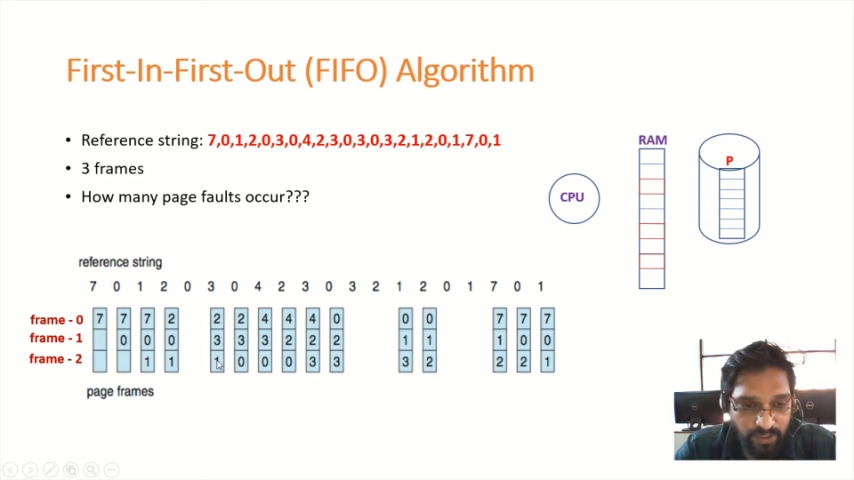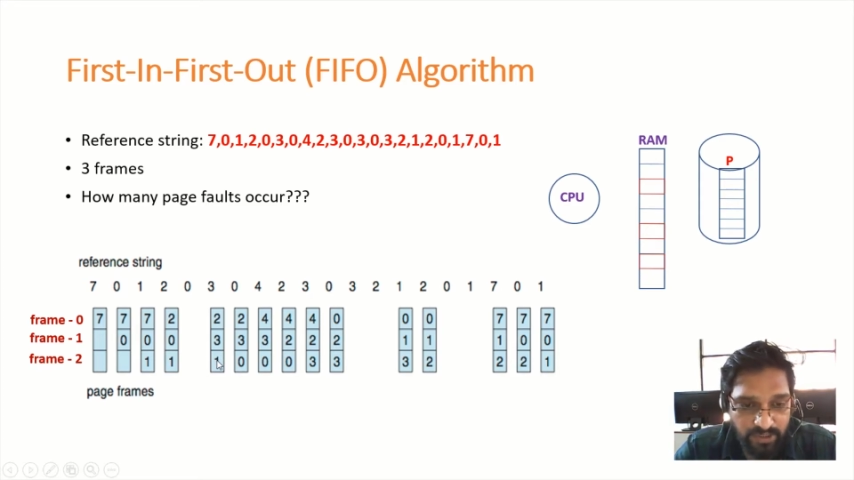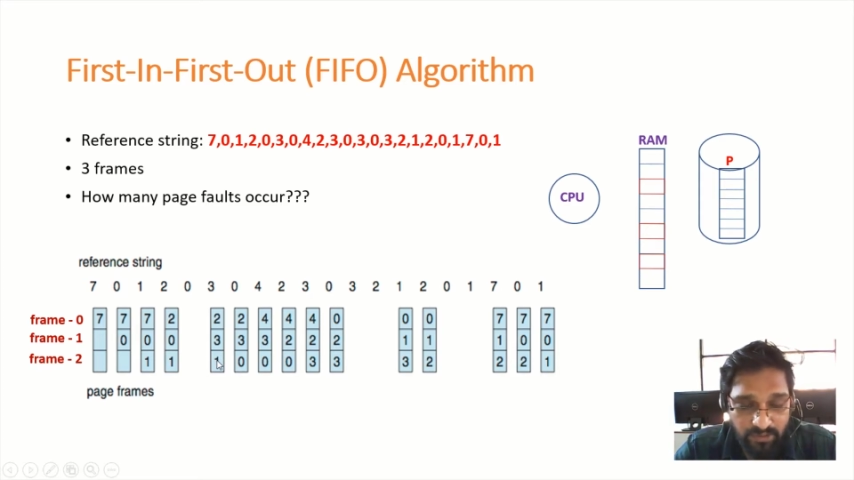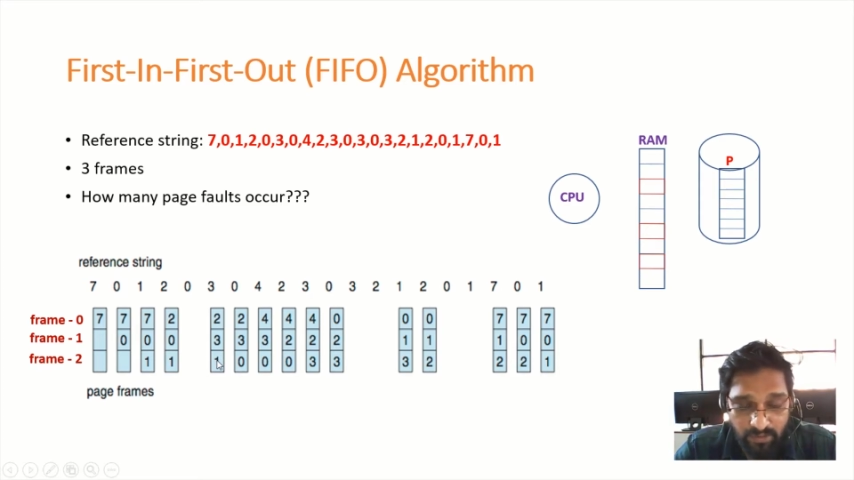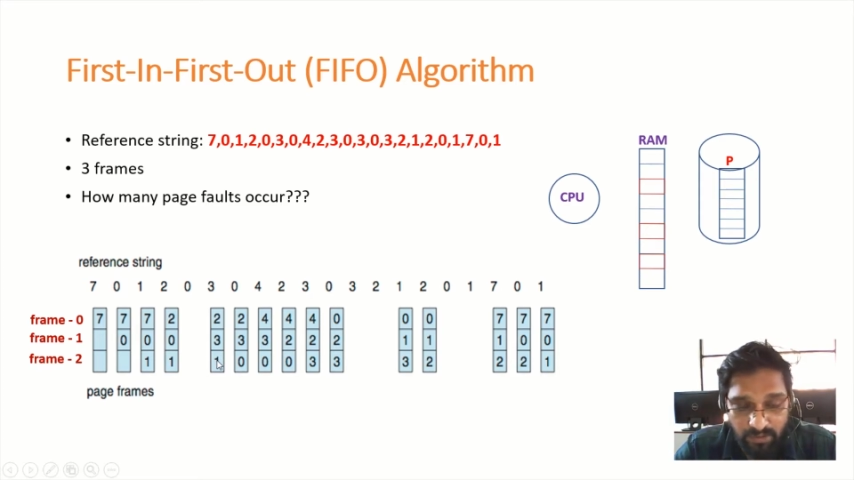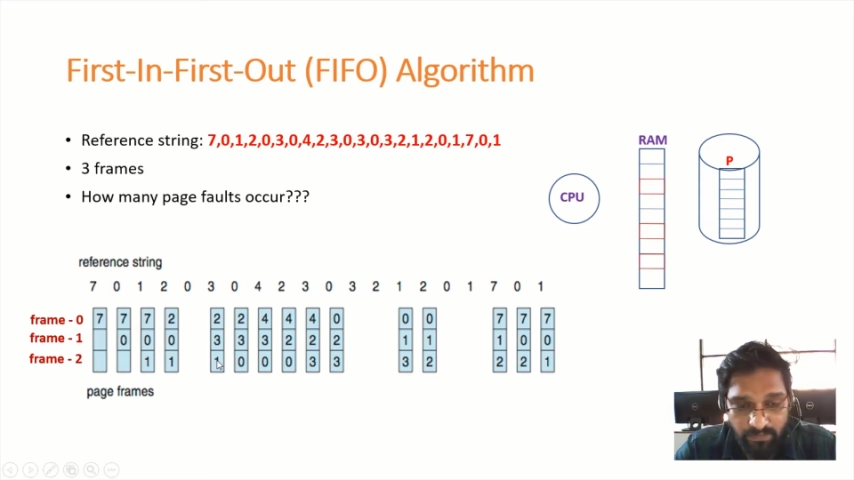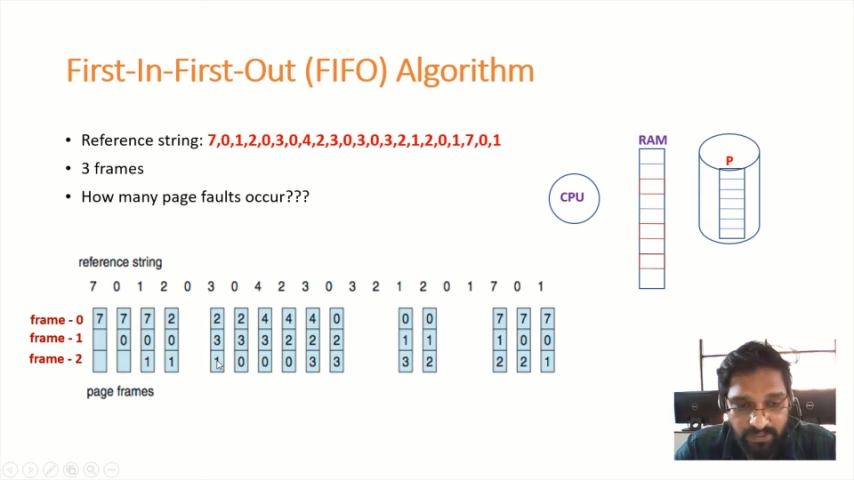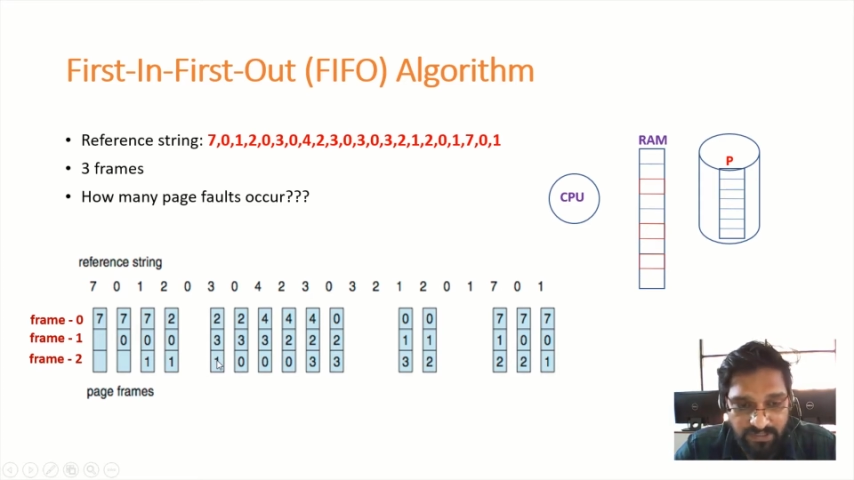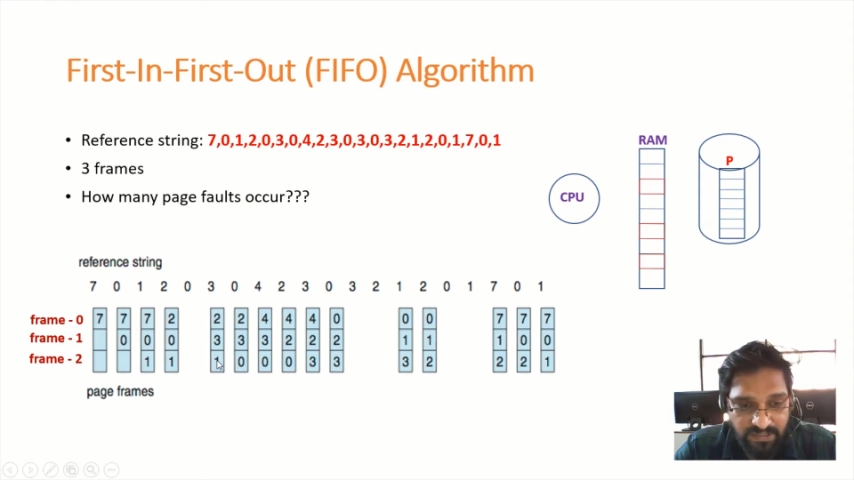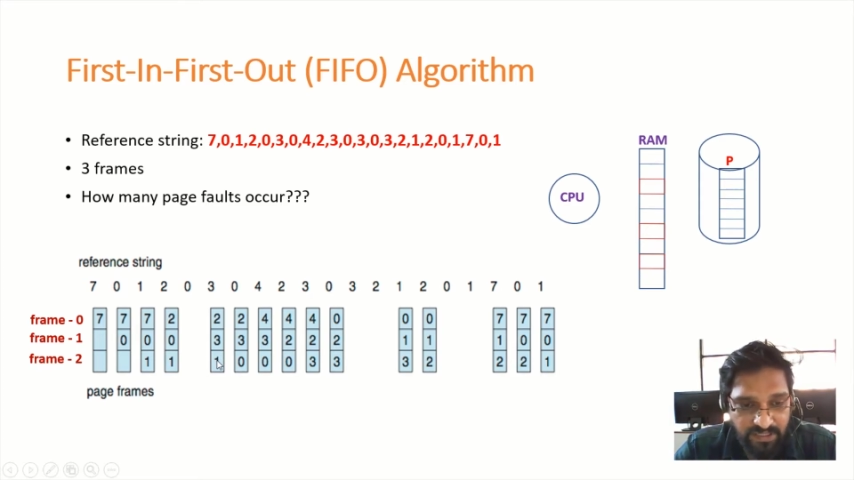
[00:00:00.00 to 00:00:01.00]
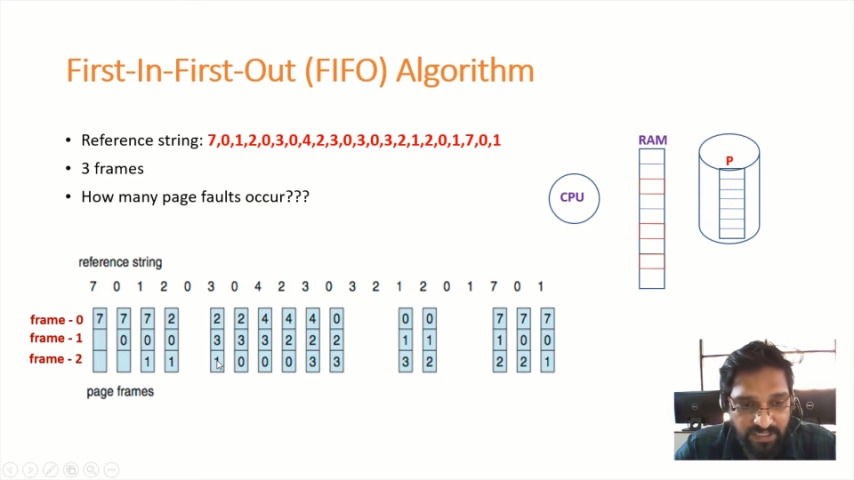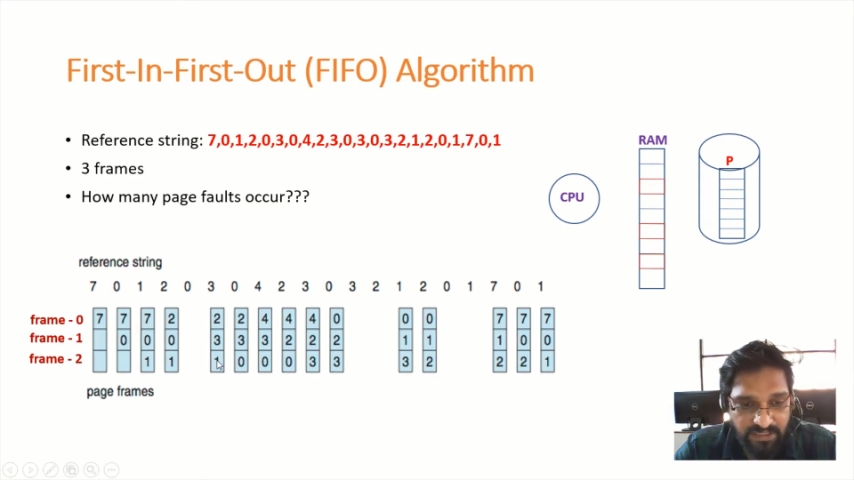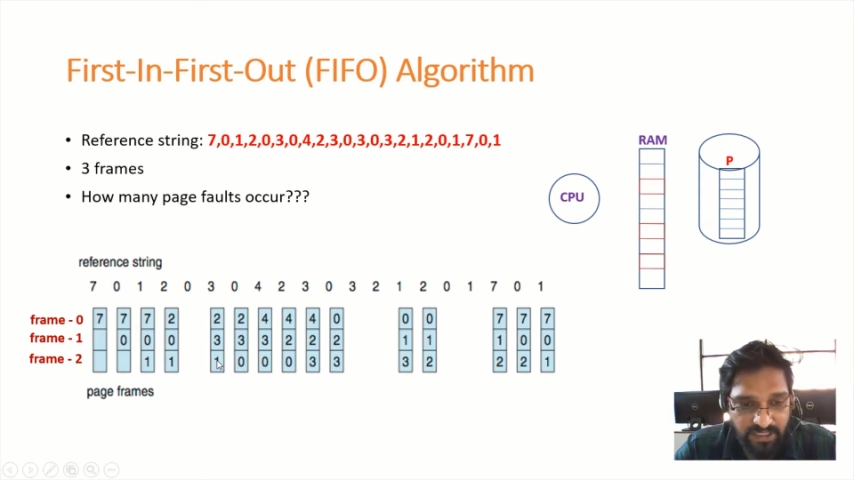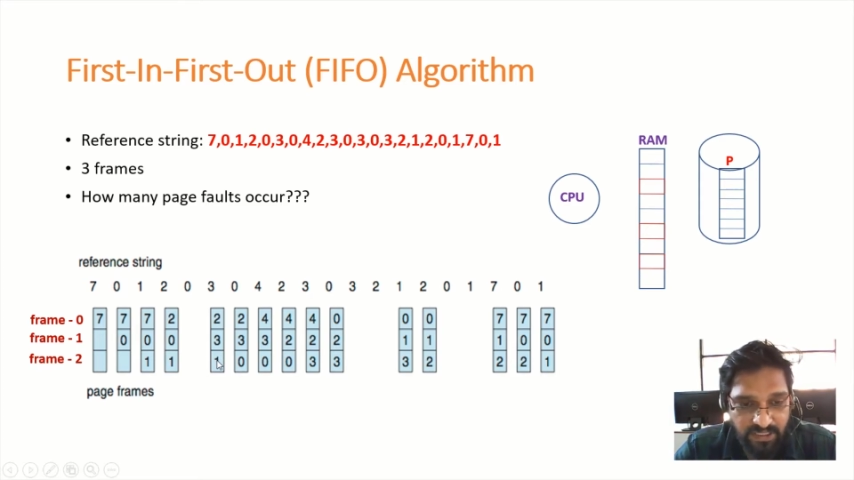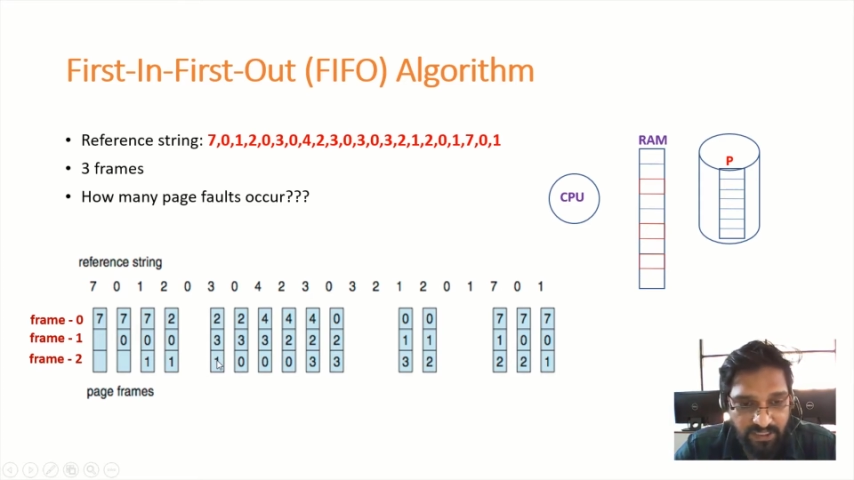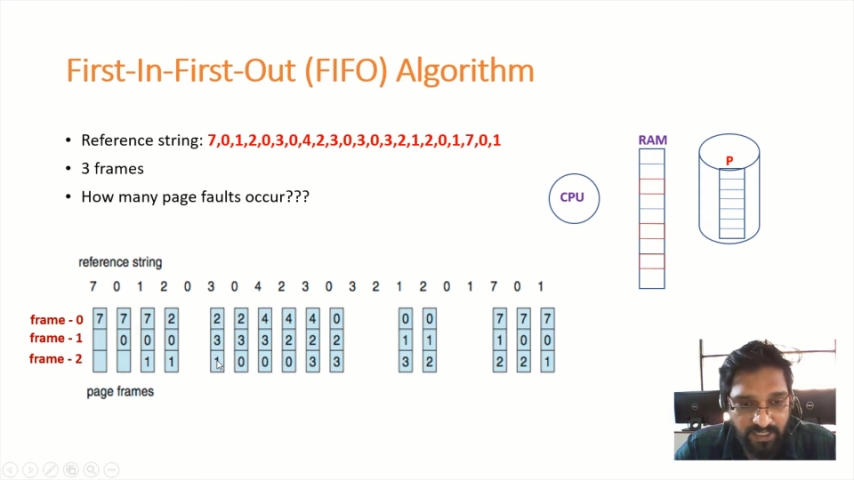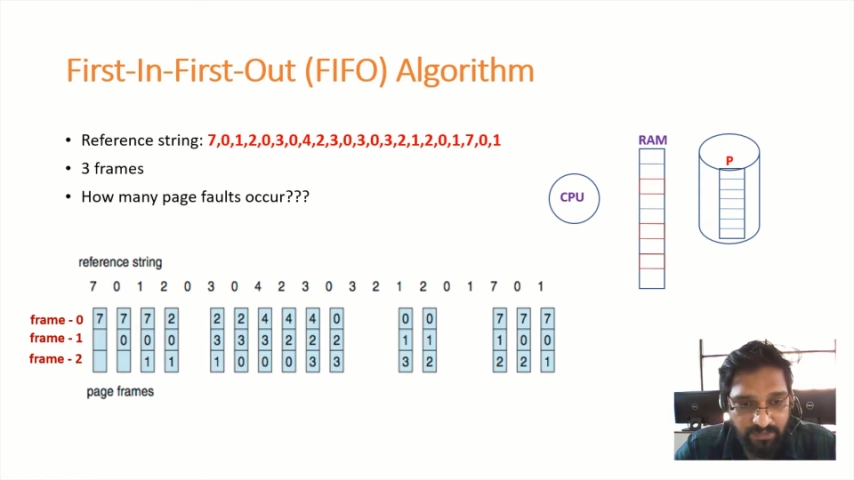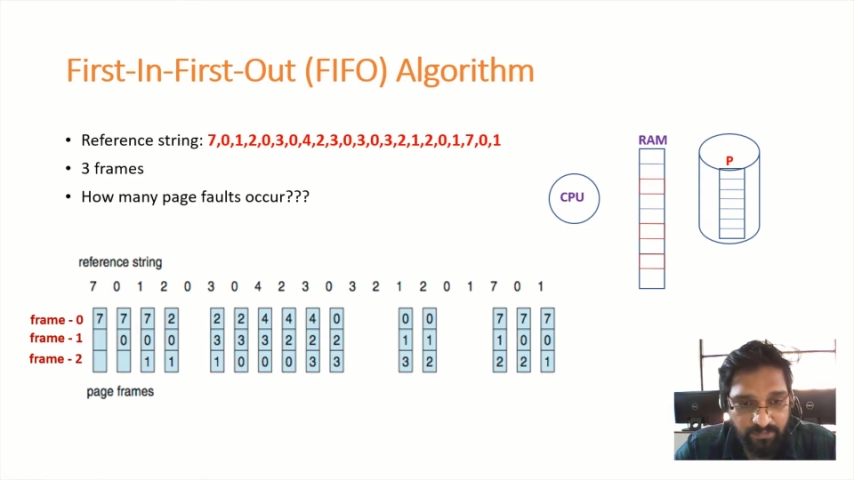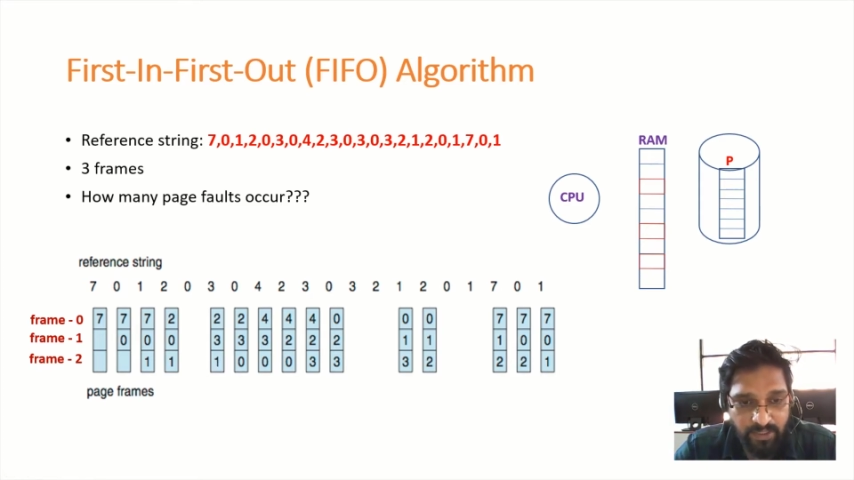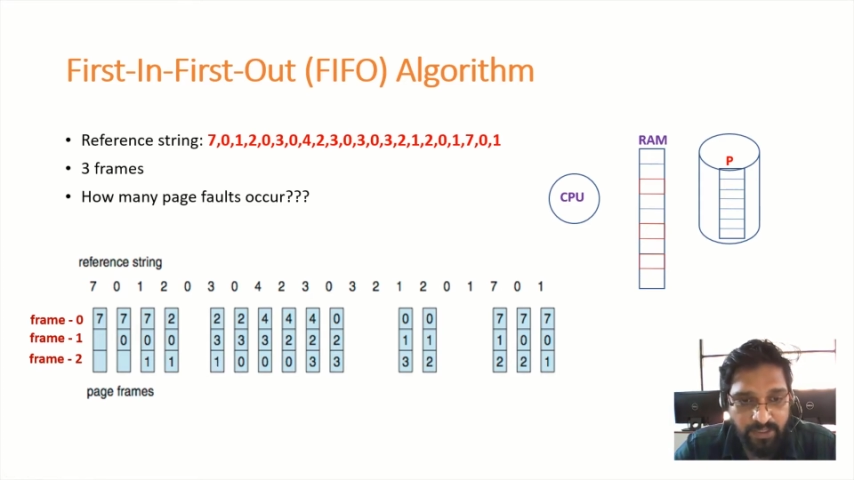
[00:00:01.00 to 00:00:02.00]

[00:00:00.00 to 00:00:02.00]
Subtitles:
is not present inside the RAM.